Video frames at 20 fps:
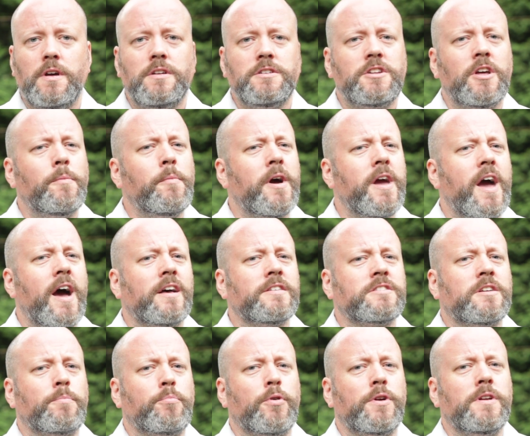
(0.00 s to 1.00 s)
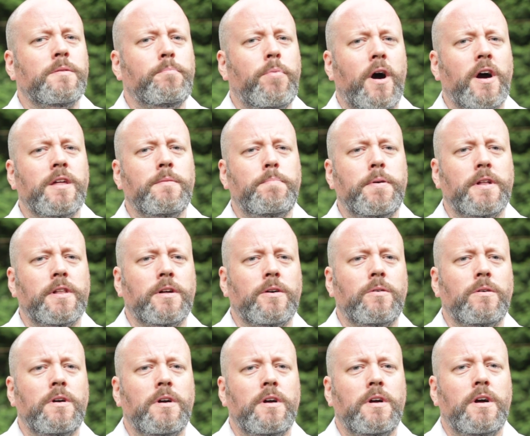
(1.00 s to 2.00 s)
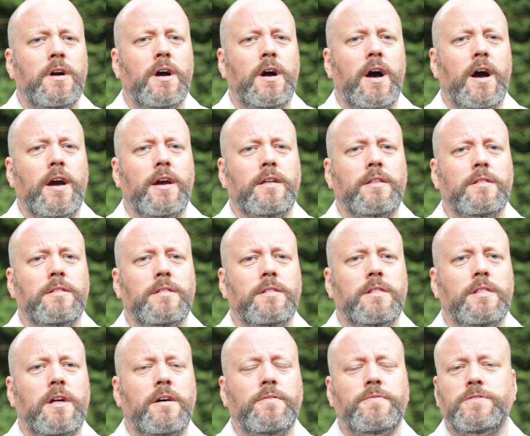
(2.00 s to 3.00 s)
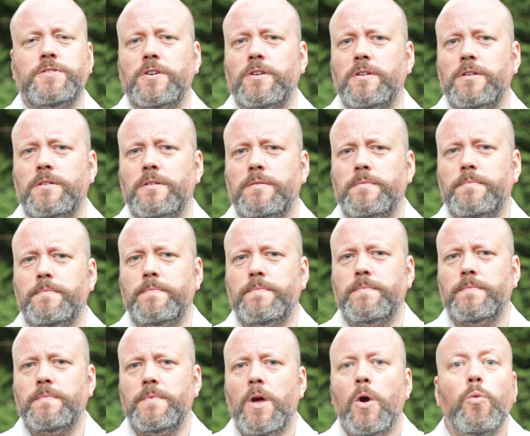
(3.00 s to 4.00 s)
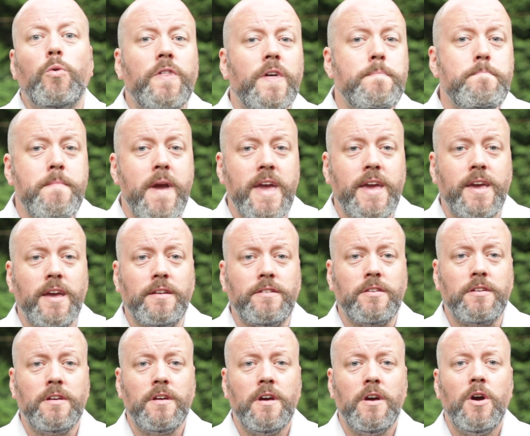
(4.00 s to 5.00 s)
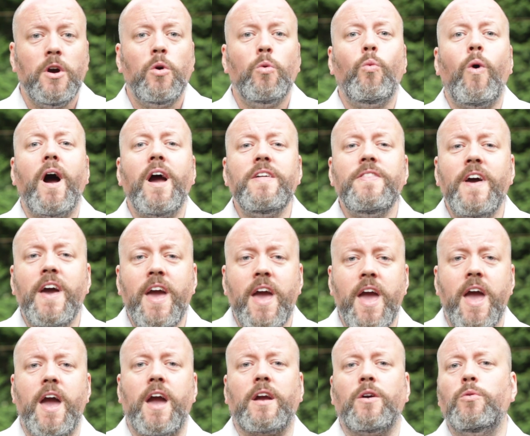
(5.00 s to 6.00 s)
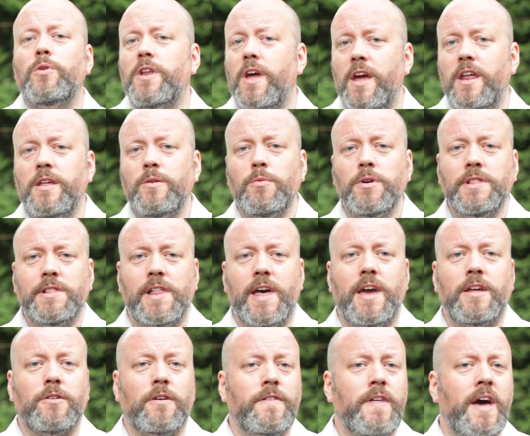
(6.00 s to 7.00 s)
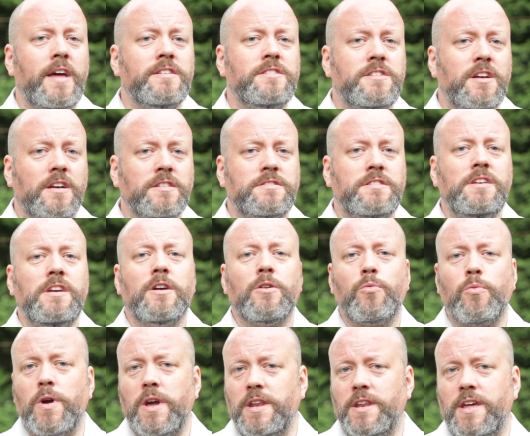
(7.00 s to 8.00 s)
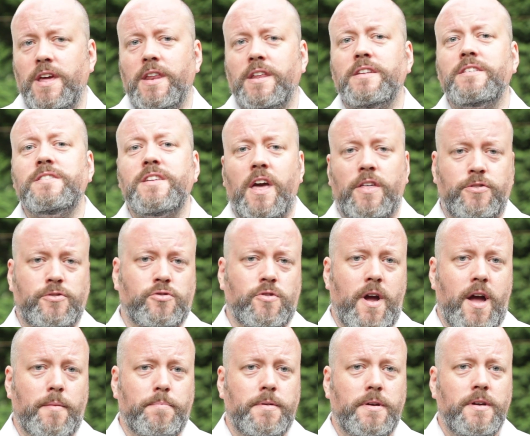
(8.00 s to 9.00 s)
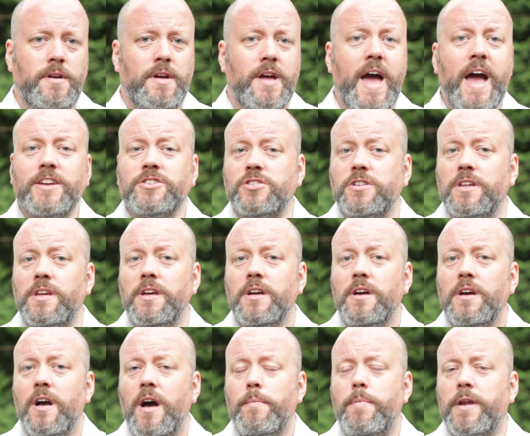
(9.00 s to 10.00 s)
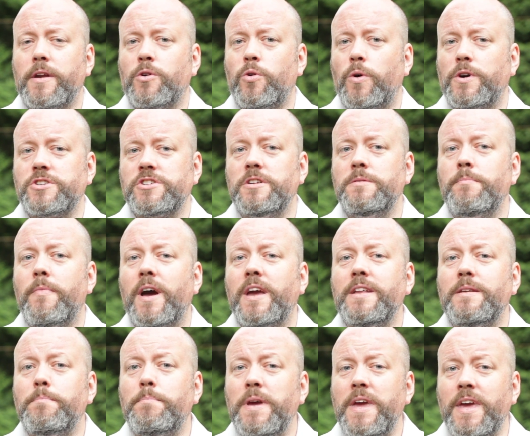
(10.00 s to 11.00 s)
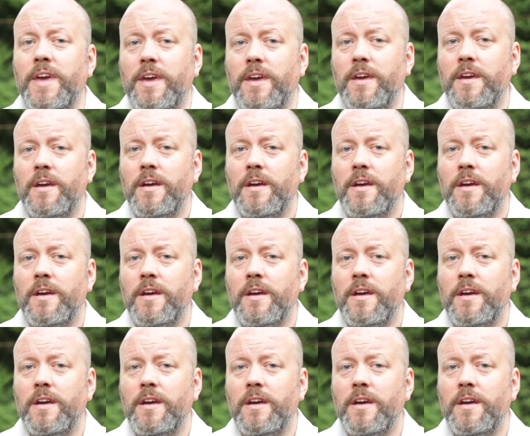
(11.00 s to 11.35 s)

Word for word: Tell my Asuka printed body pillow, I loved her. Will they make it? Why the heck would anyone land on that dusty, irradiated death trap? Actually, a better question might be,